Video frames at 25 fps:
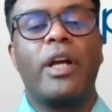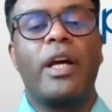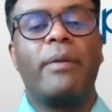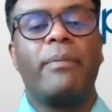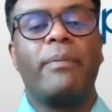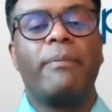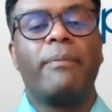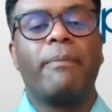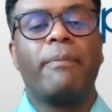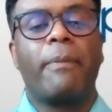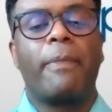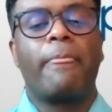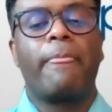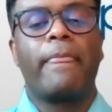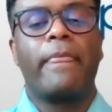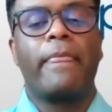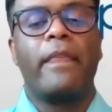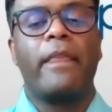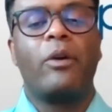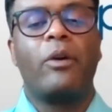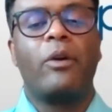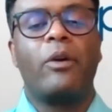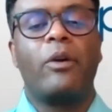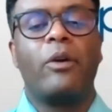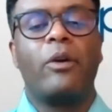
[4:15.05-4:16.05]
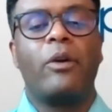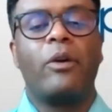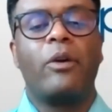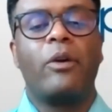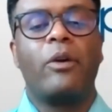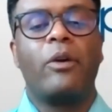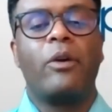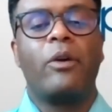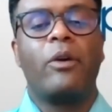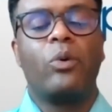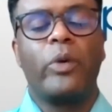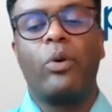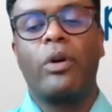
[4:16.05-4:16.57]
program, the
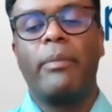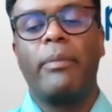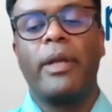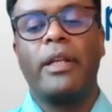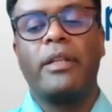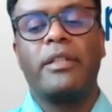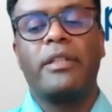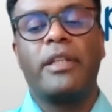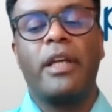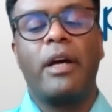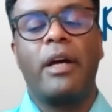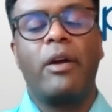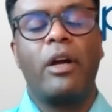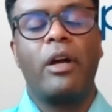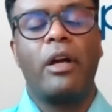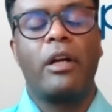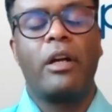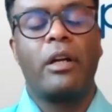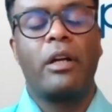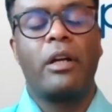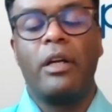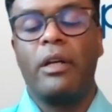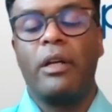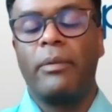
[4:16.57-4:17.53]
Goodwill program in